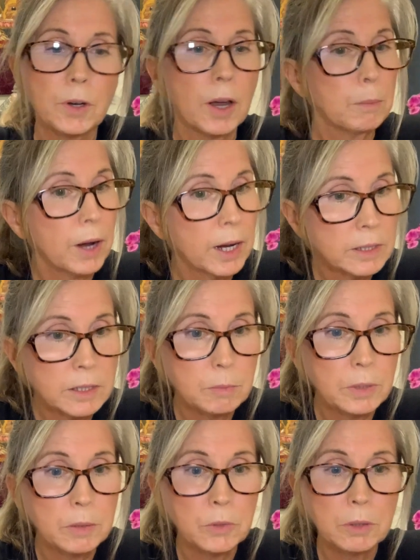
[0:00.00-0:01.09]
Practice
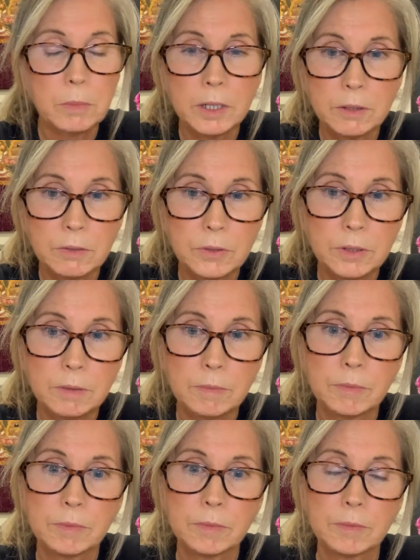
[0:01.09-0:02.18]
being more mindful,
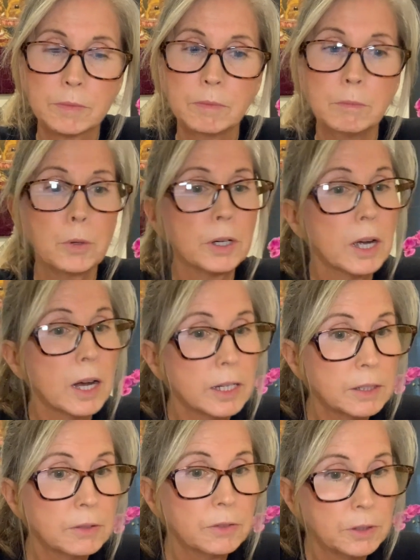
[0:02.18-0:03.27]
more
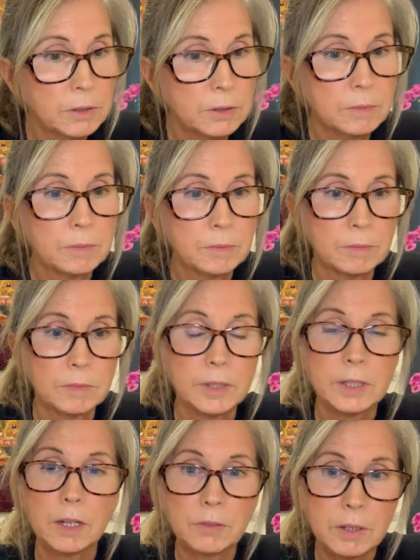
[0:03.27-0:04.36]
kindful,
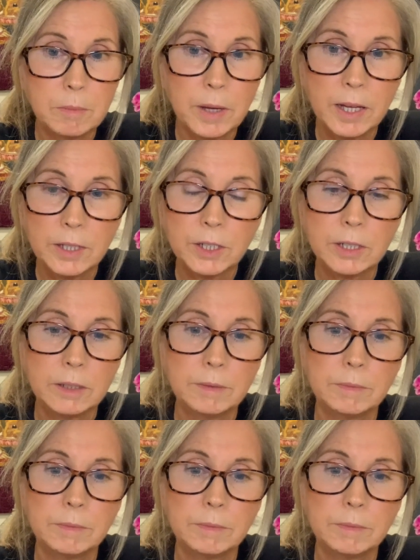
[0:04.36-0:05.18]
self-compassion.